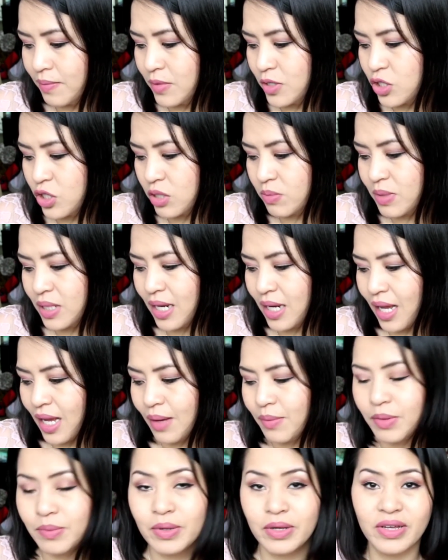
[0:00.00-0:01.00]
German
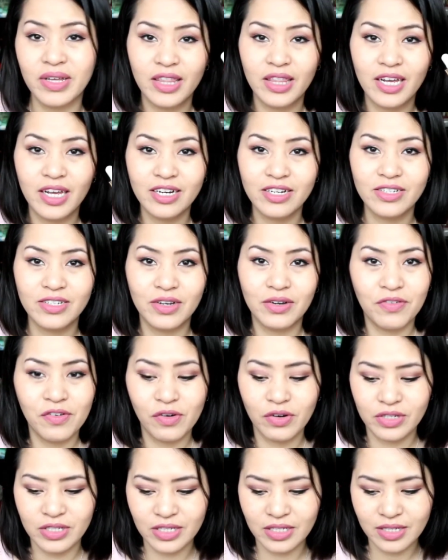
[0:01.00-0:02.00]
chamomile in there, so of
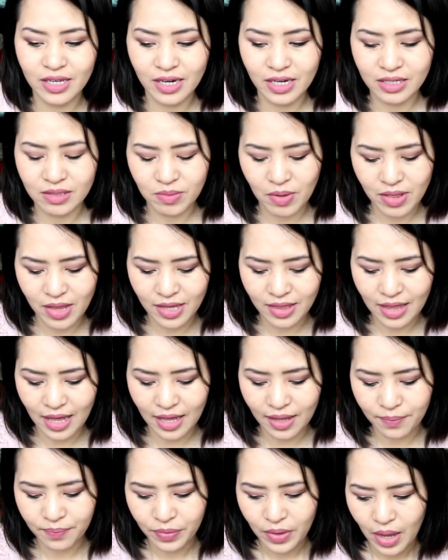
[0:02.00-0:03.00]
course it's gonna smell like
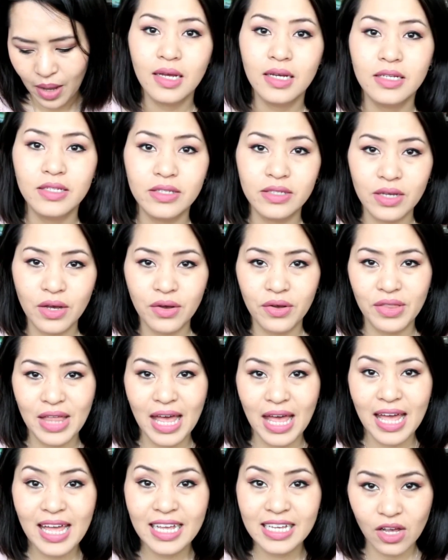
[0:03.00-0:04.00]
that. So
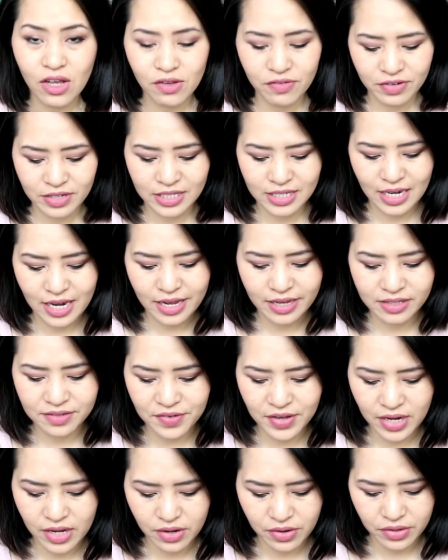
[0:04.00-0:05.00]
that is all for today's
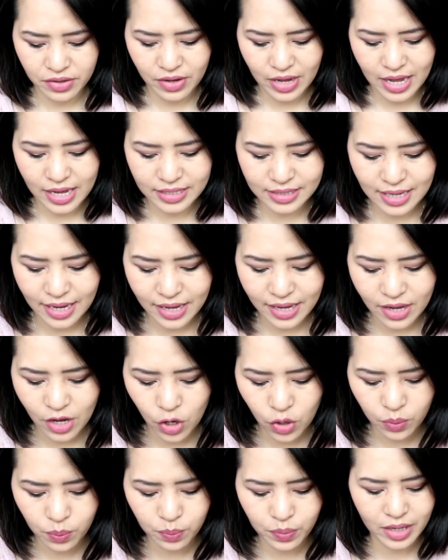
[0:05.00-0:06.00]
video, you guys. I
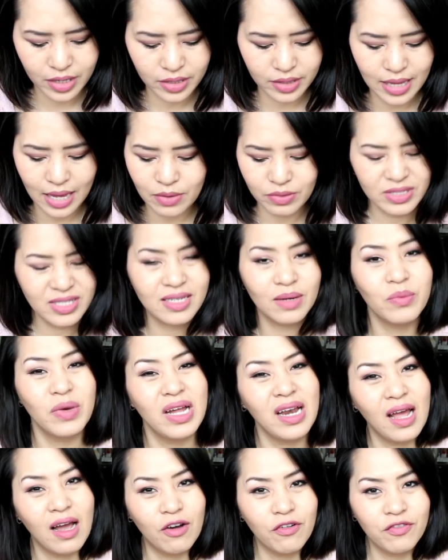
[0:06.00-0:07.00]
hope that was
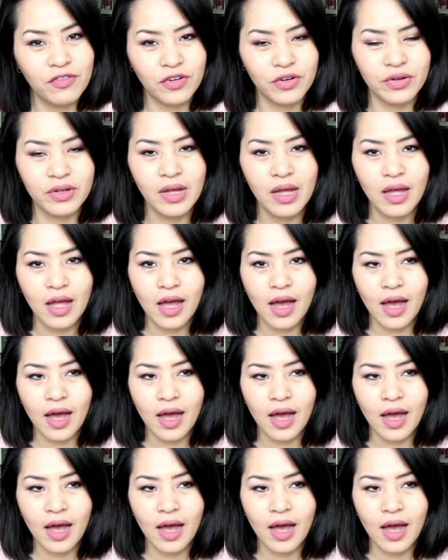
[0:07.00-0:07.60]
somewhat helpful.